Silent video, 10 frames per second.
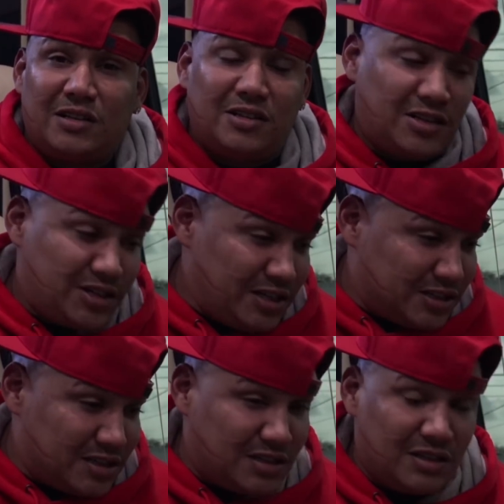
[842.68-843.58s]
to
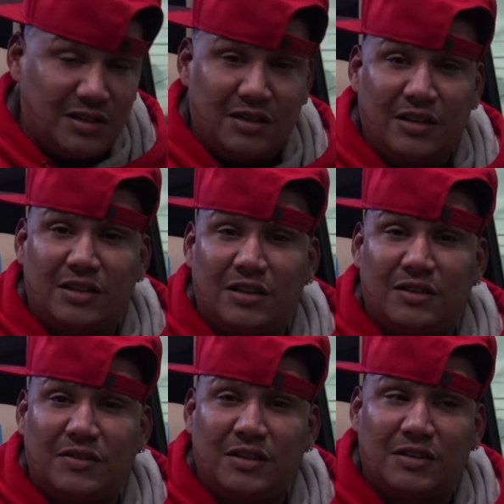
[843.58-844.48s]
Jesus,
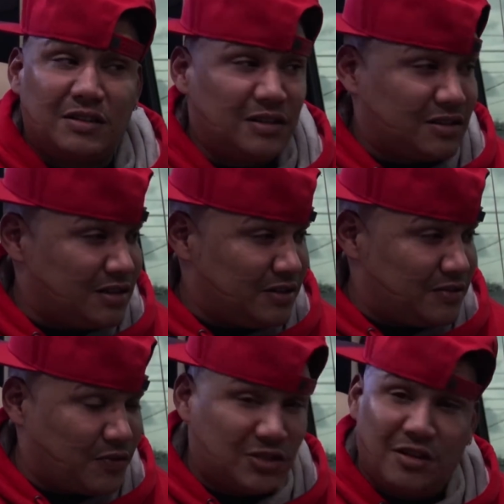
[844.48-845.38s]
it's
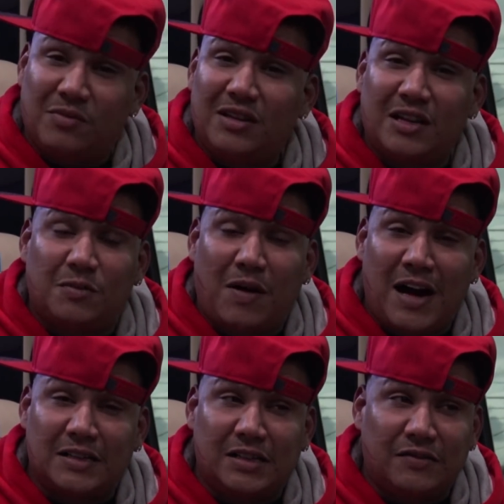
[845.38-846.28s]
for something that's
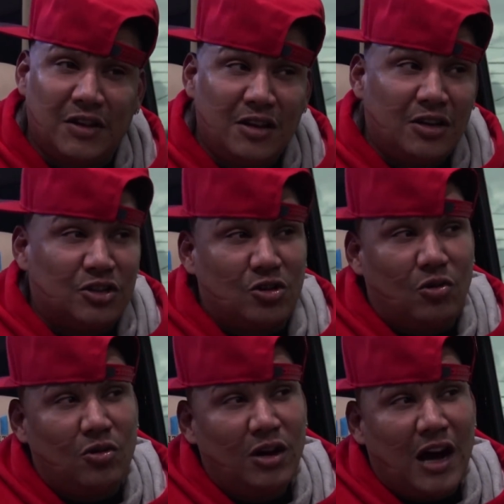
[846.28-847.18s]
positive.
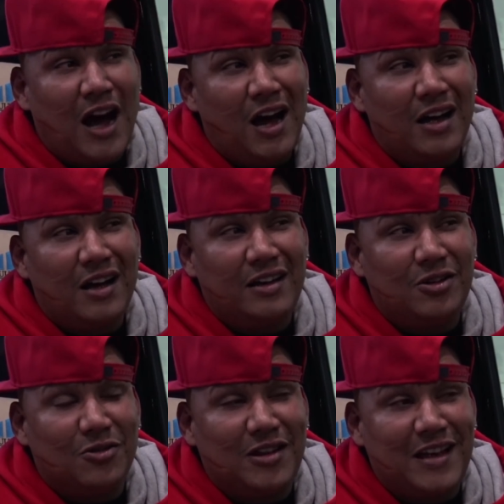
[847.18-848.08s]
So you
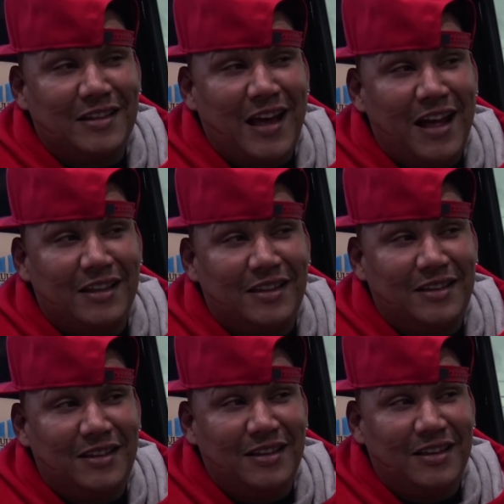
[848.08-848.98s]
know, that,
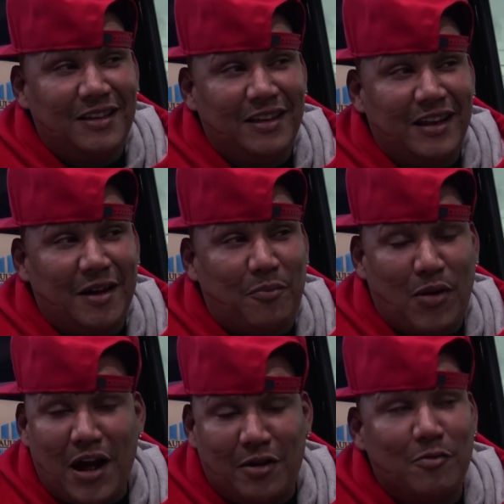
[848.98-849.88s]
and I'm
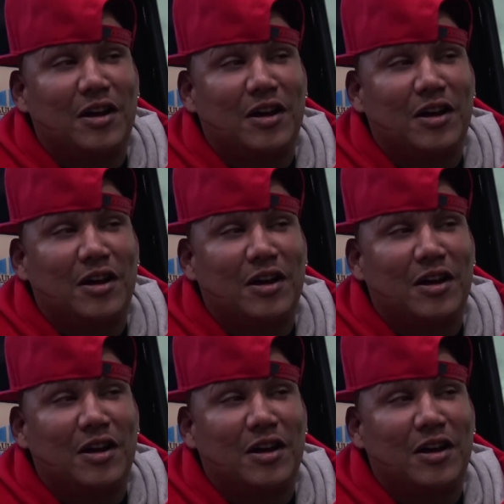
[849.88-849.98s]
proud of him